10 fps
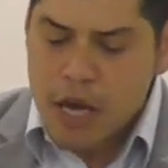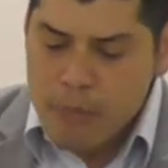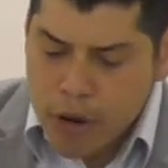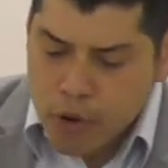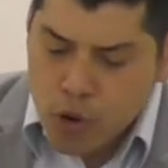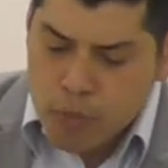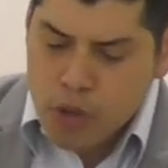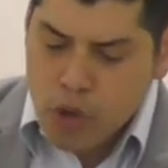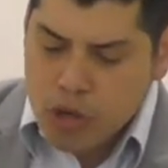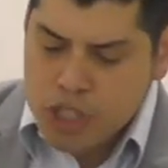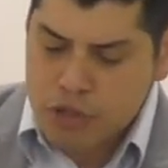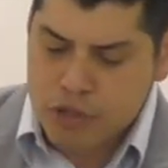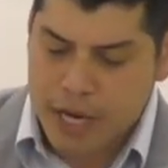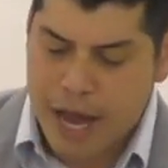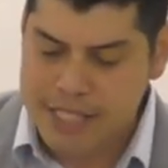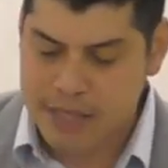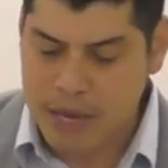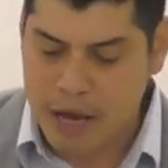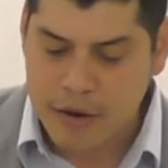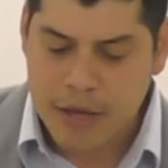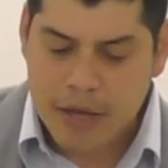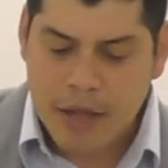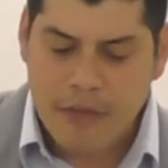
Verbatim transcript: by whom do your children cast them out?